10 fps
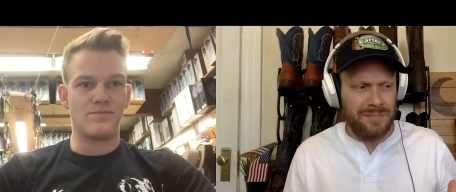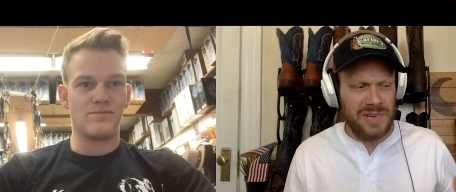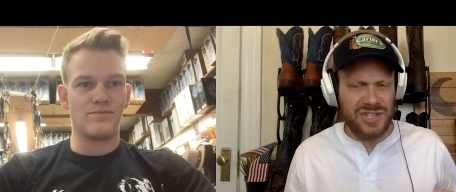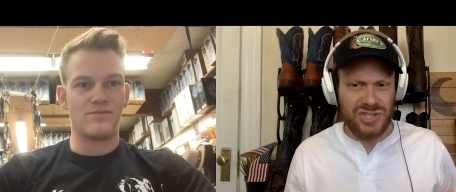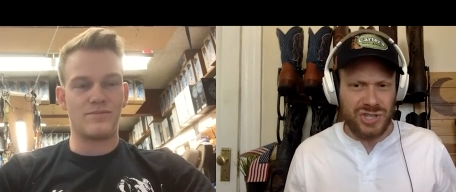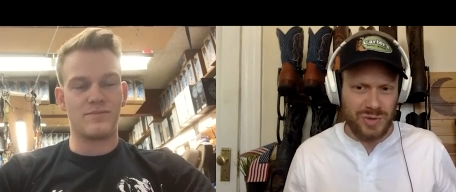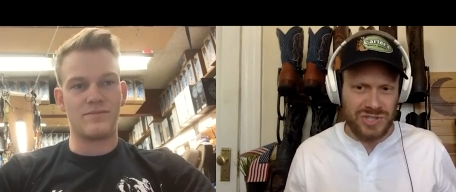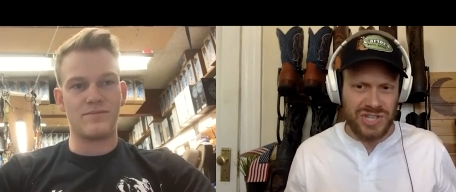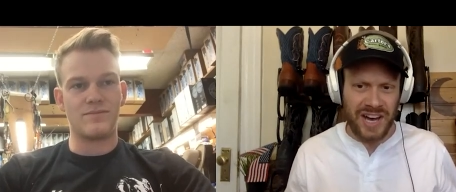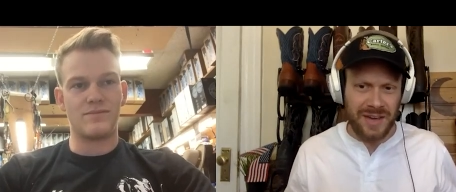Speaker 1: be too
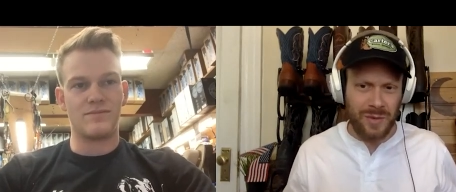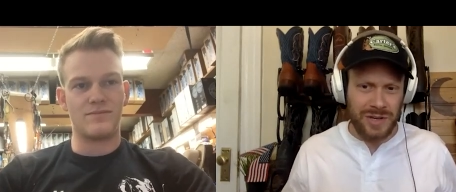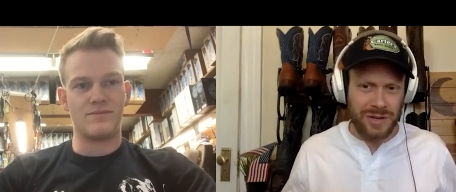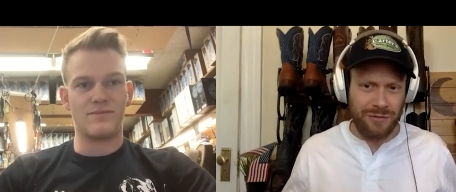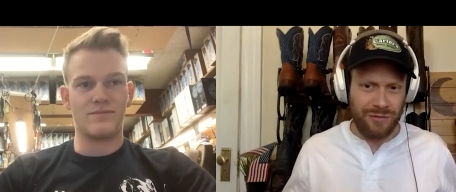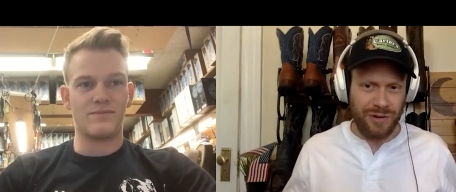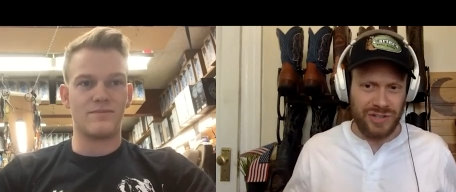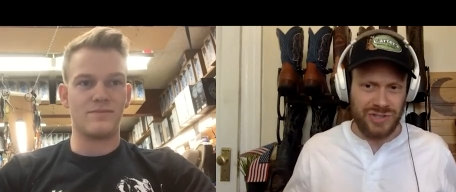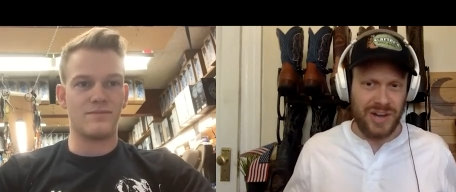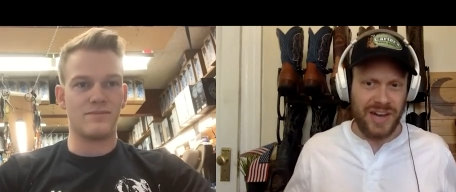tight when you
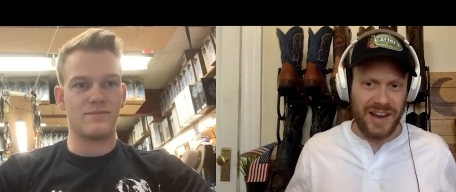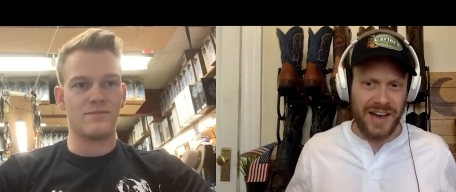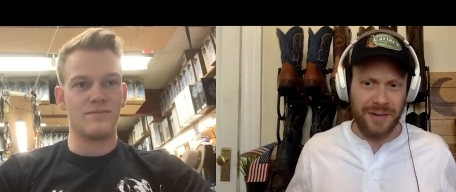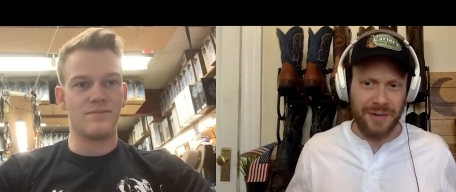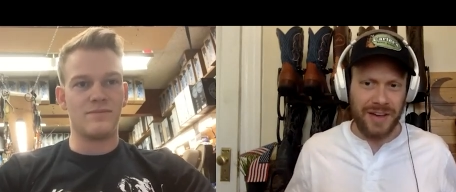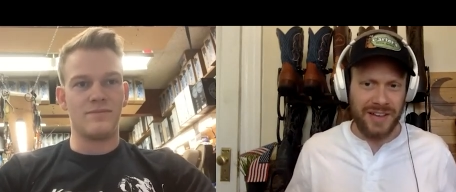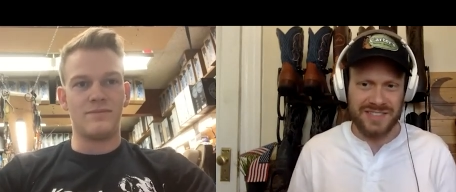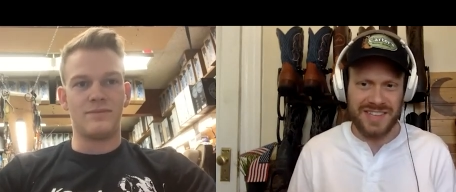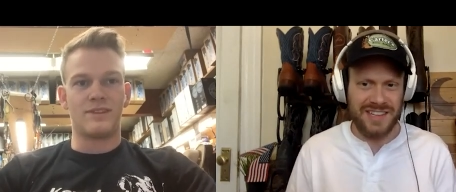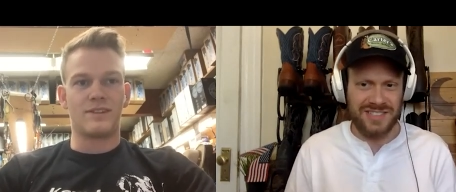first try it on, right?
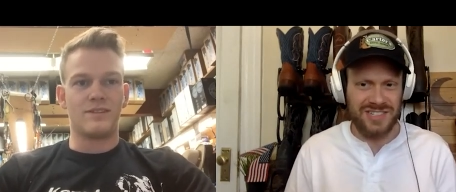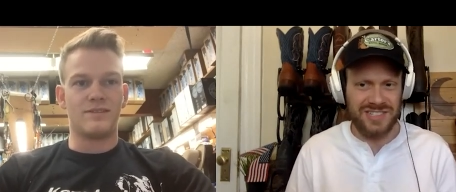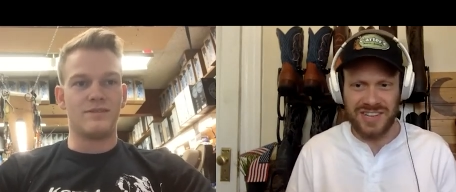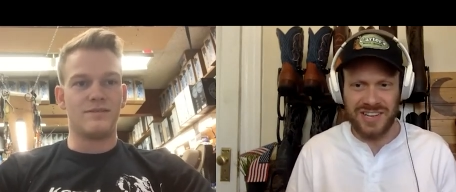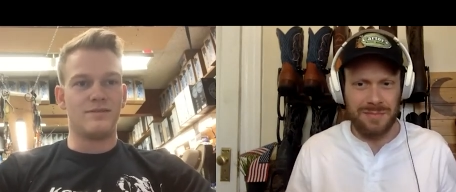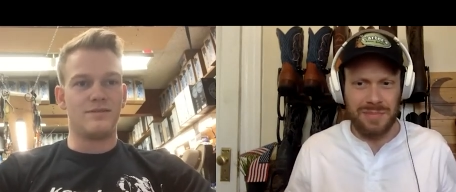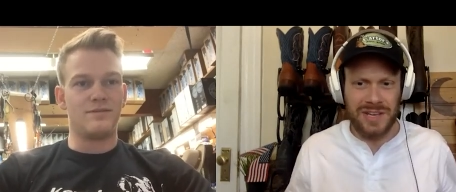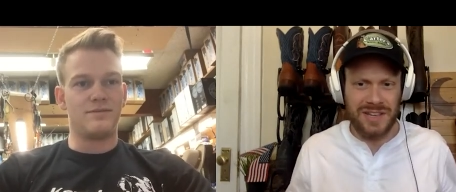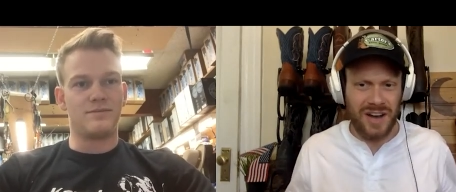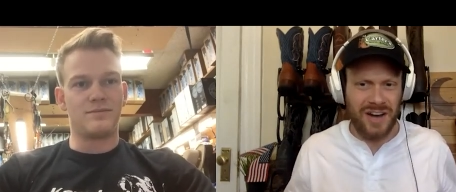Because then it's just going to
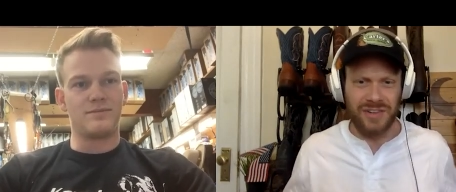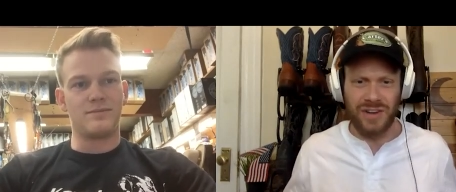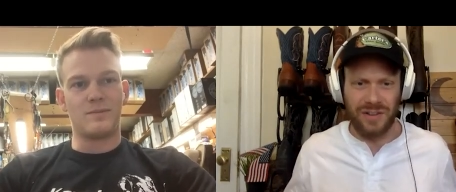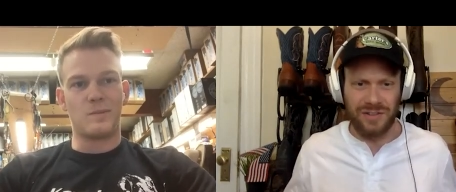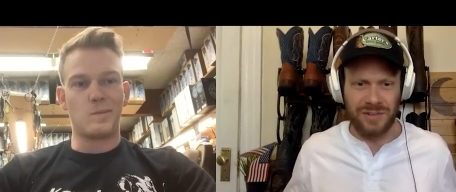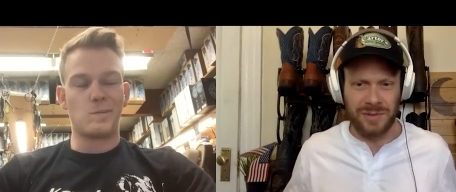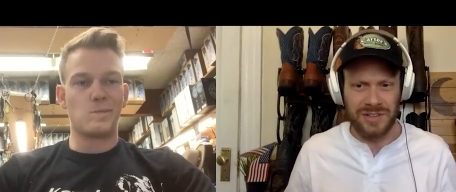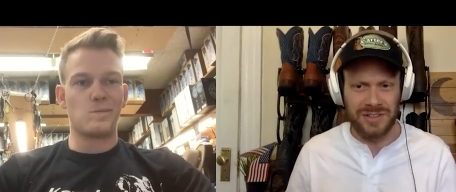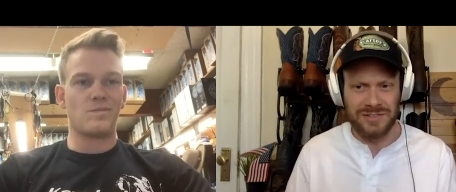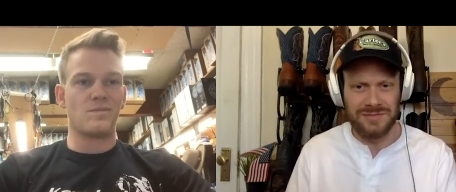be uncomfortable.
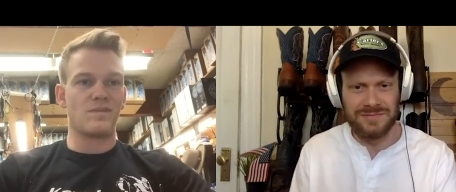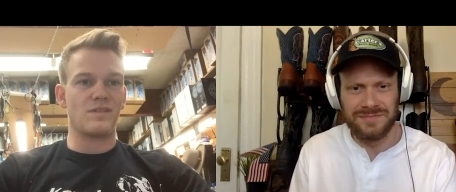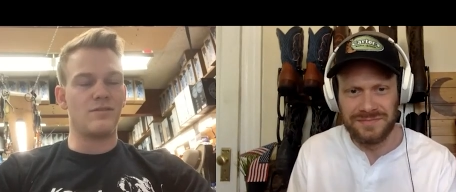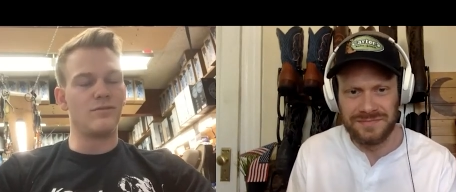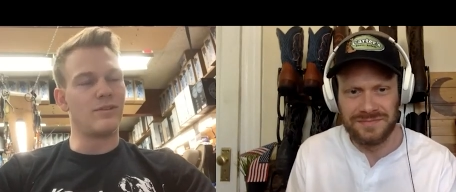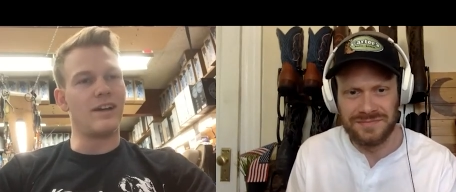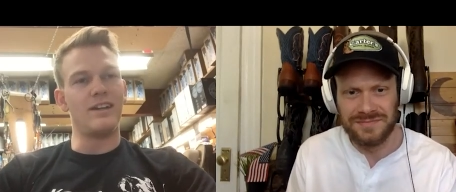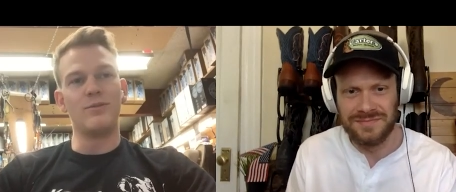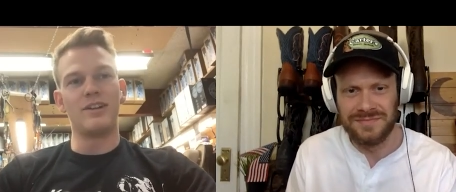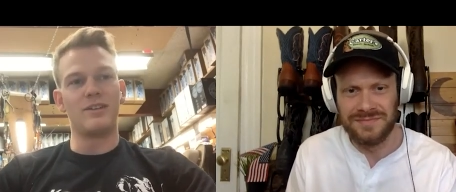Right.
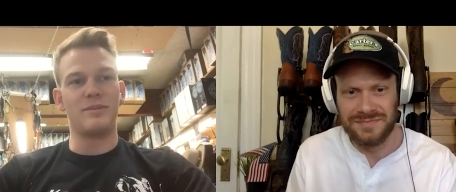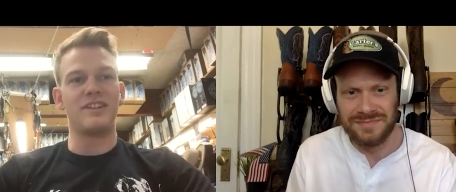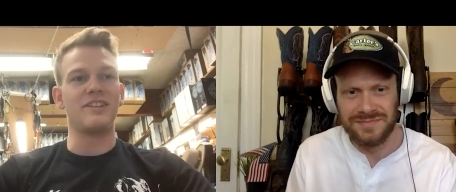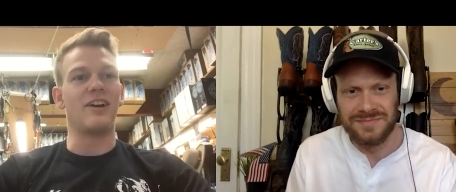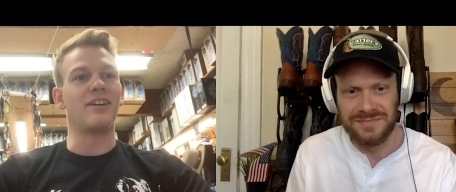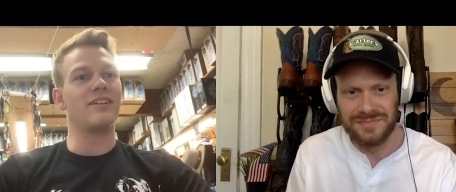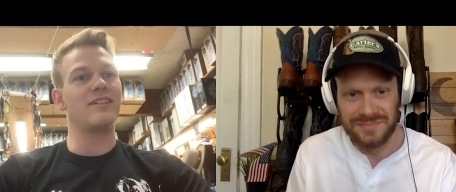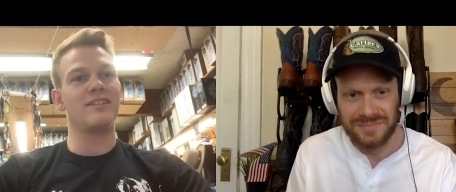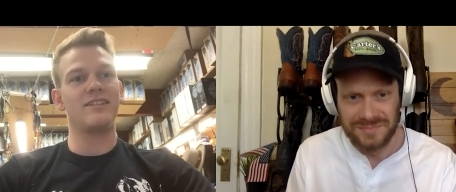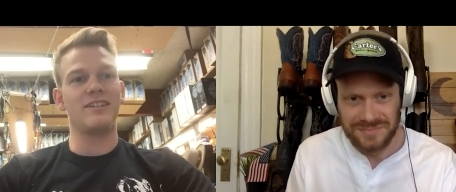
Speaker 2: You want it to be snug.
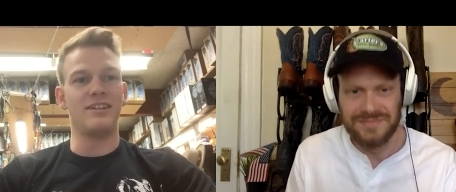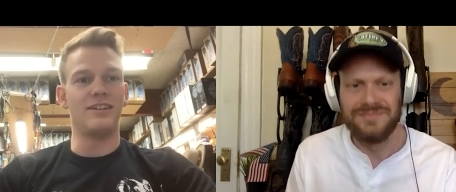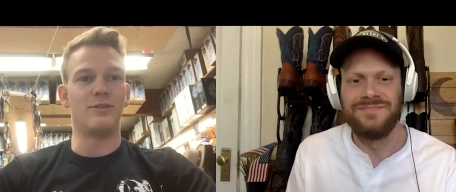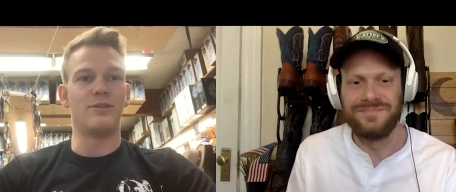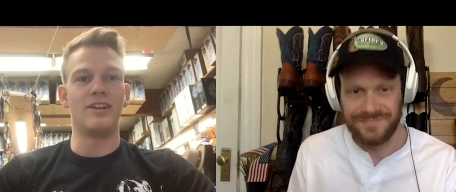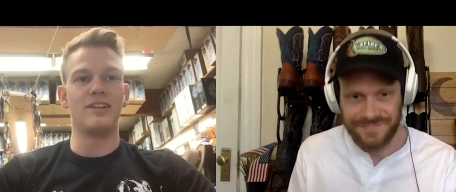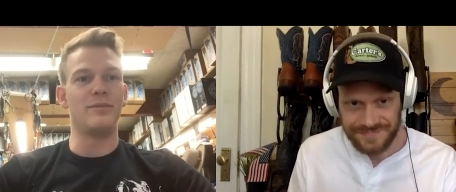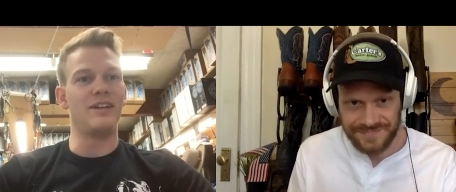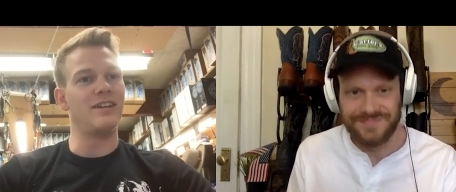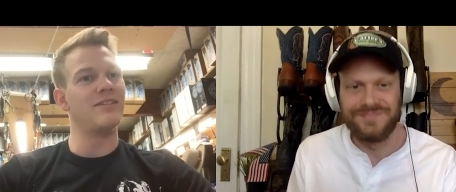You don't want it
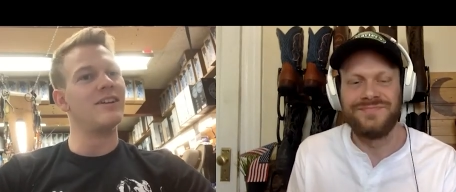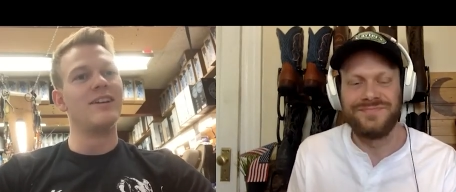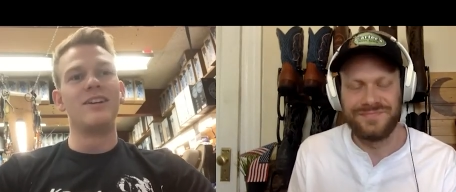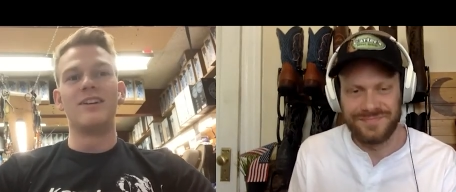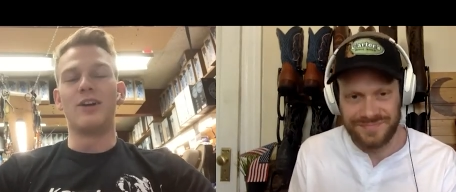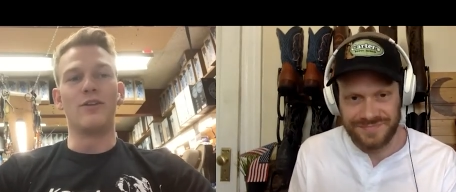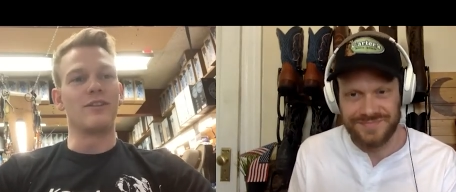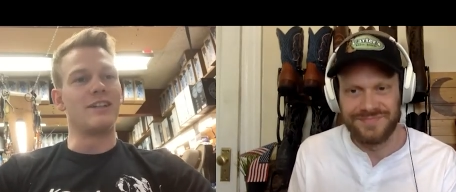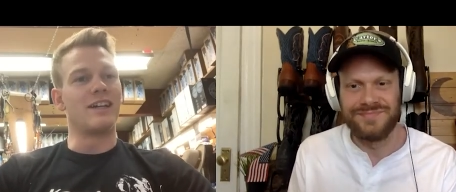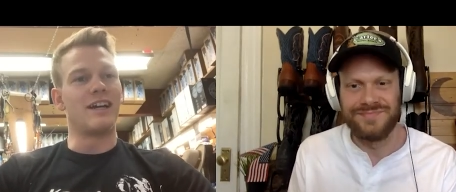to be
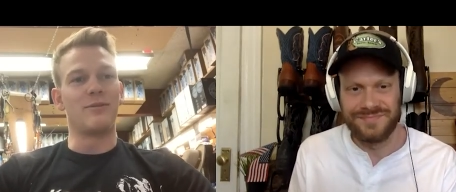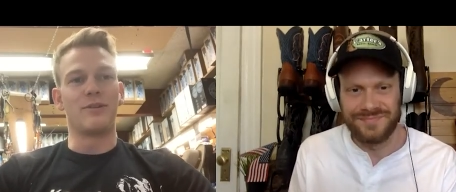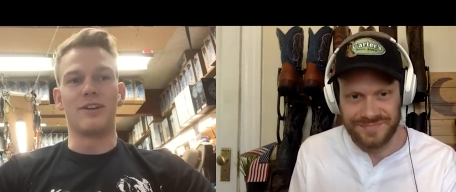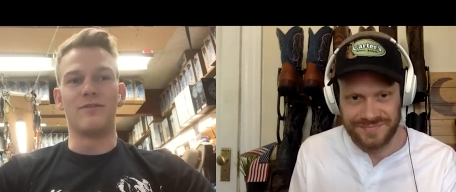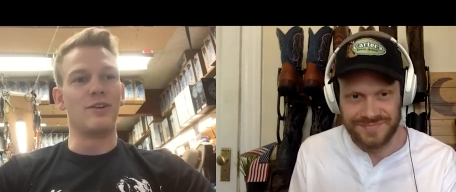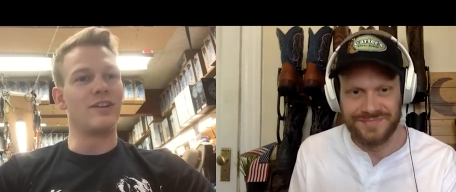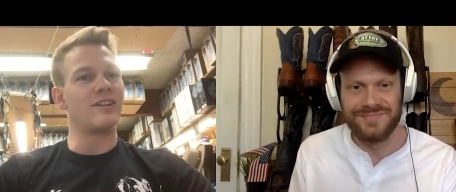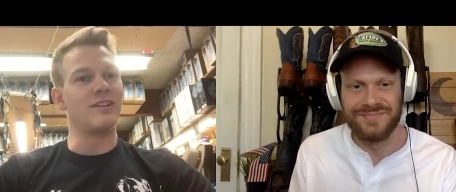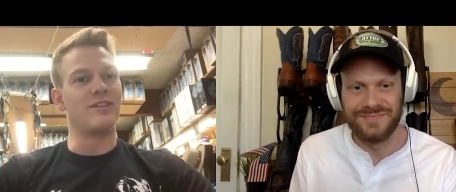overly tight where your foot's